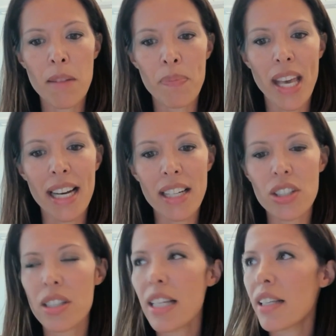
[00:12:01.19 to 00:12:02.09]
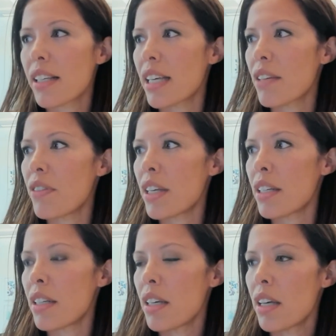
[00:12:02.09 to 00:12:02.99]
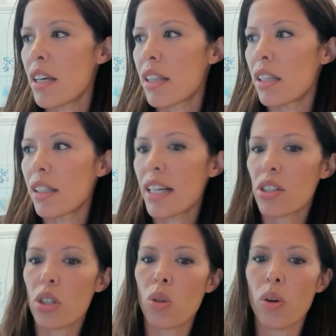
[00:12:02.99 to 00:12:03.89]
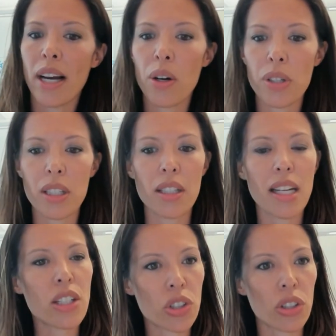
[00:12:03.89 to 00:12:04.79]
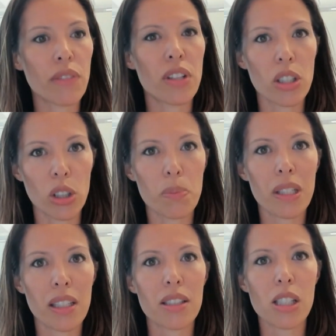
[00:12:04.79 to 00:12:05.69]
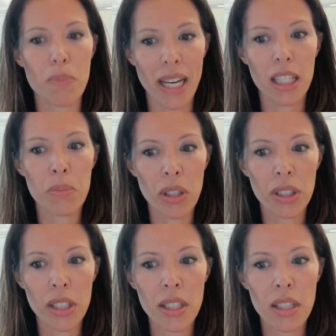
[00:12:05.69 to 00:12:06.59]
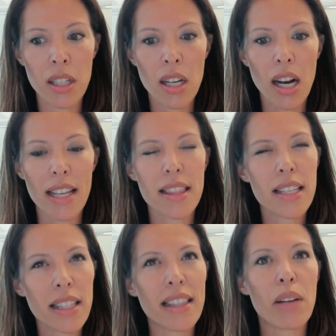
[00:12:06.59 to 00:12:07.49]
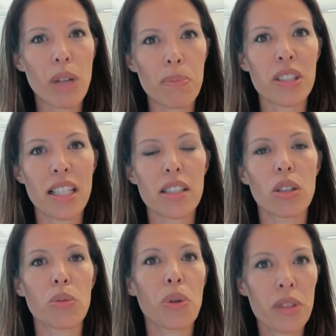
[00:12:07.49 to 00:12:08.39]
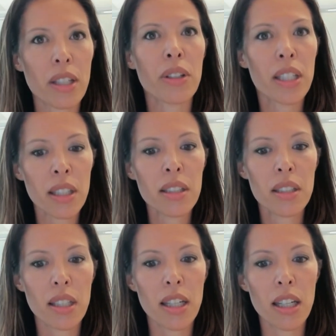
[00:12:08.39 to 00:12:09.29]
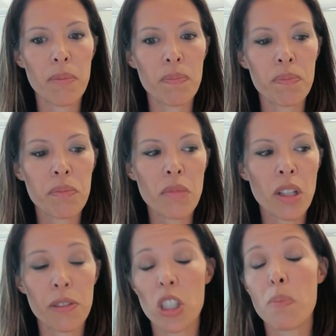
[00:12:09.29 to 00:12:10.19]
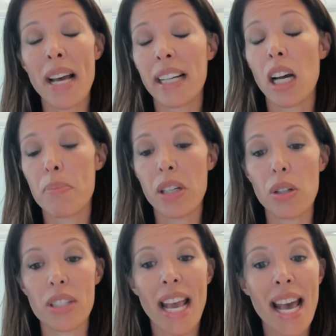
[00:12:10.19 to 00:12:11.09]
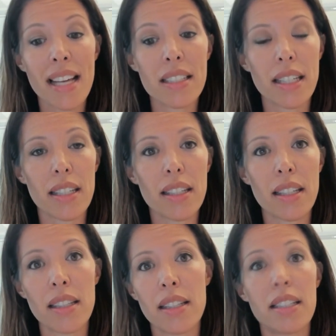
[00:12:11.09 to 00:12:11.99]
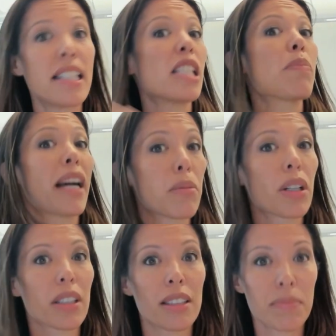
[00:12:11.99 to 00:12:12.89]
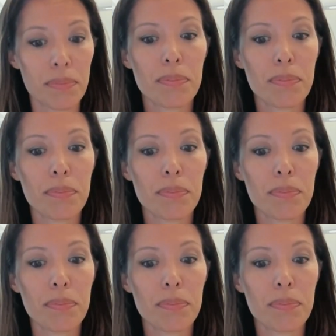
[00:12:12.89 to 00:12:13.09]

And I just think, given the less crowded nature of the European SPAC market, I think that that represents a growth area um, for SPAC IPOs and in the de-SPAC market.